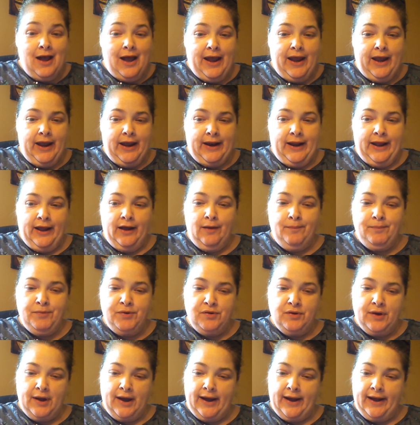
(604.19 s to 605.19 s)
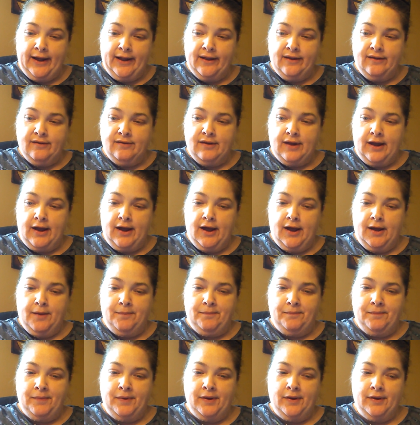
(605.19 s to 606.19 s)
and help you guys
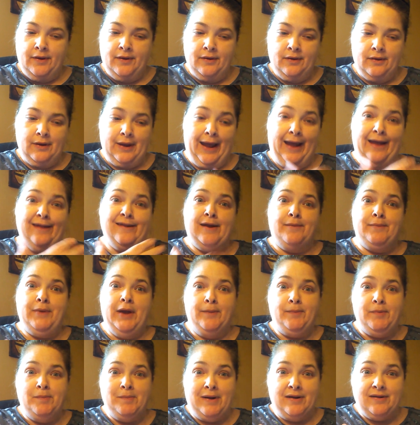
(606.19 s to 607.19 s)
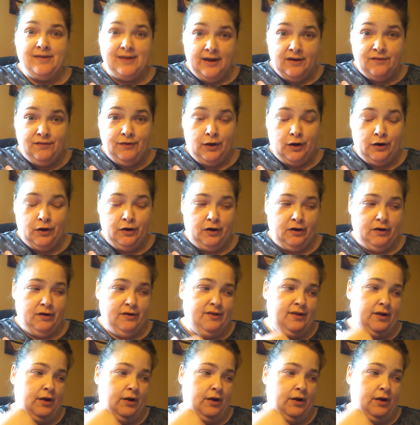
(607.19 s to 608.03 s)
as I'm helping myself learn.